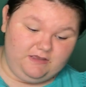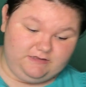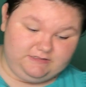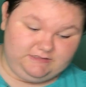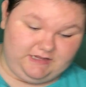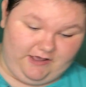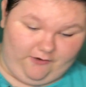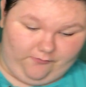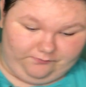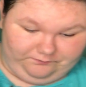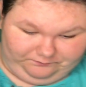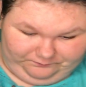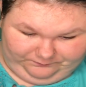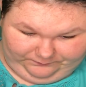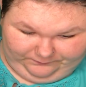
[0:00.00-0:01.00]
So,
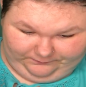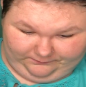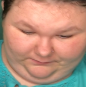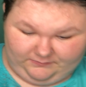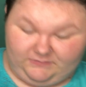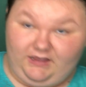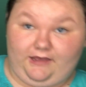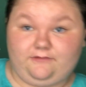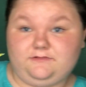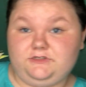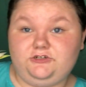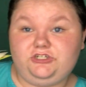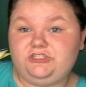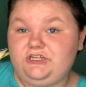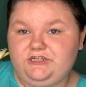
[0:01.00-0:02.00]
yeah.
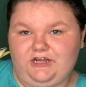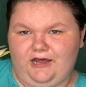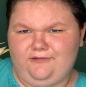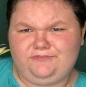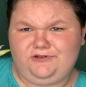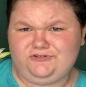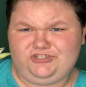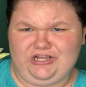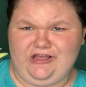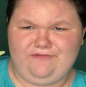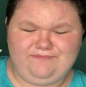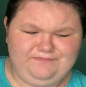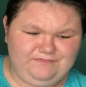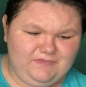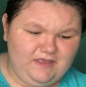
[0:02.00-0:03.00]
So just adopt, don't
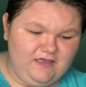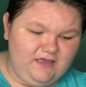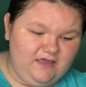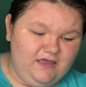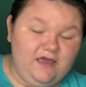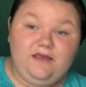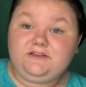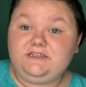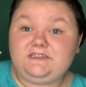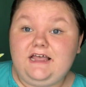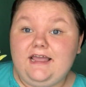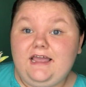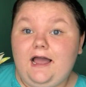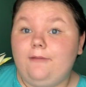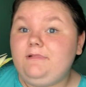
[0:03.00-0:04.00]
shop. Just
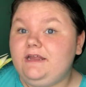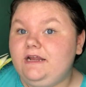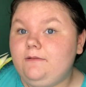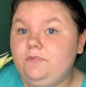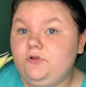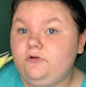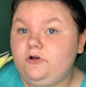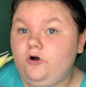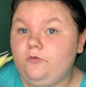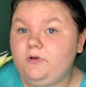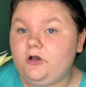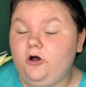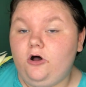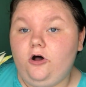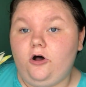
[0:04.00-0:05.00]
like I'm getting a blue and gold
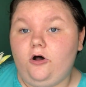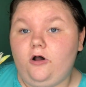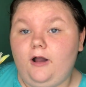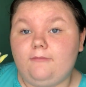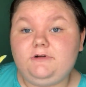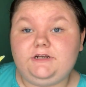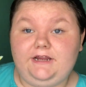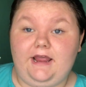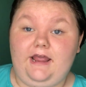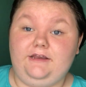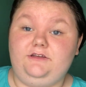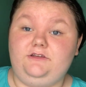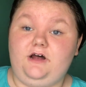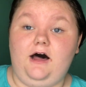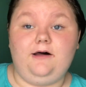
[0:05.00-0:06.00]
macaw, I'm going to
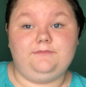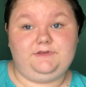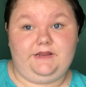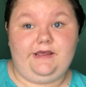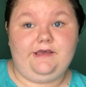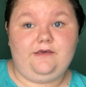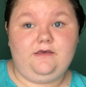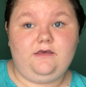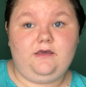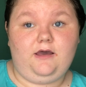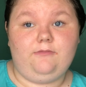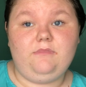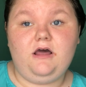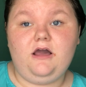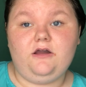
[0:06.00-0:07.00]
adopt it.
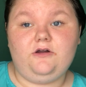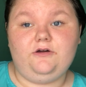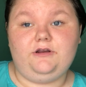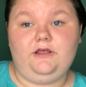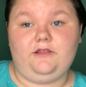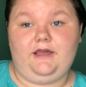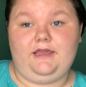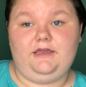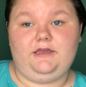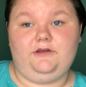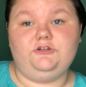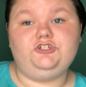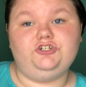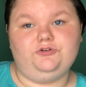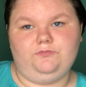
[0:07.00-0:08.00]
I'm not going to, like,
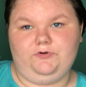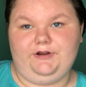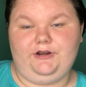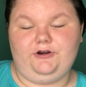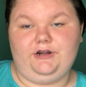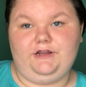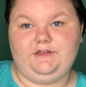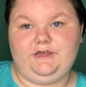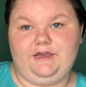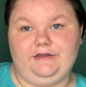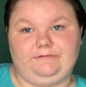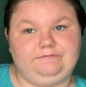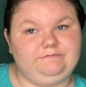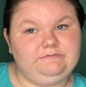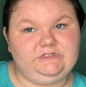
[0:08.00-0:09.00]
get to a breed or
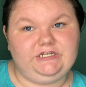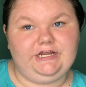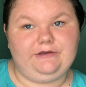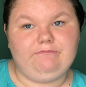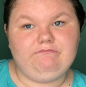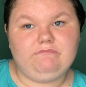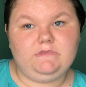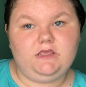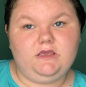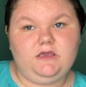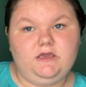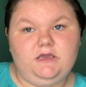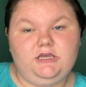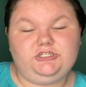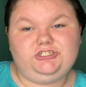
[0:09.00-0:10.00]
anything, you know.
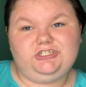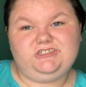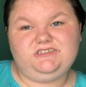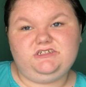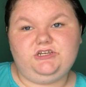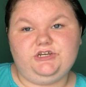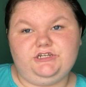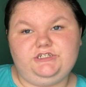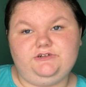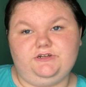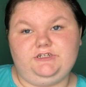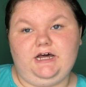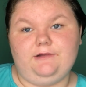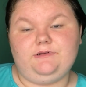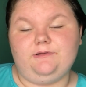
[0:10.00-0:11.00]
It's just good to
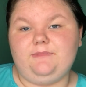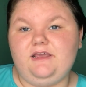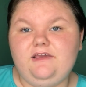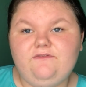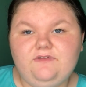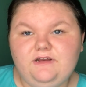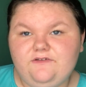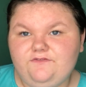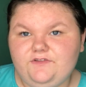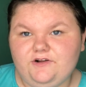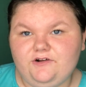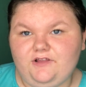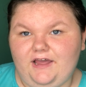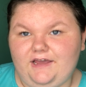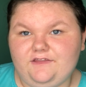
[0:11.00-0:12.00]
adopt them, even if
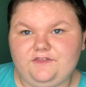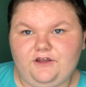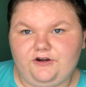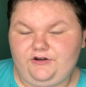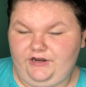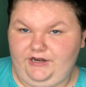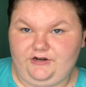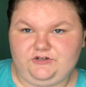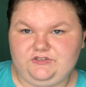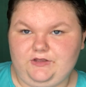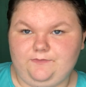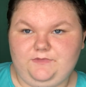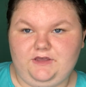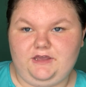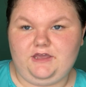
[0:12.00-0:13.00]
they're, like, 30 or
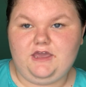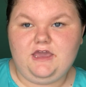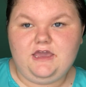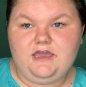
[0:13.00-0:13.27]
something.